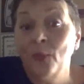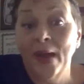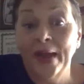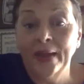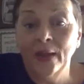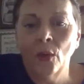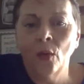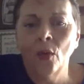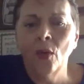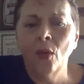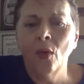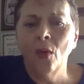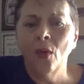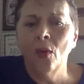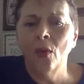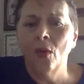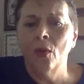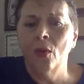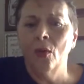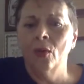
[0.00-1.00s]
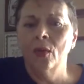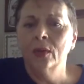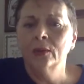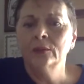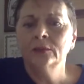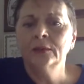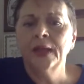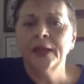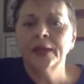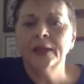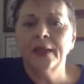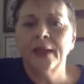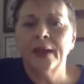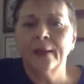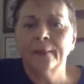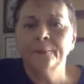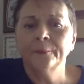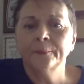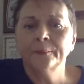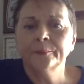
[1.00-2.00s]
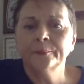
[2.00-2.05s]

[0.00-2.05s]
way, not yet.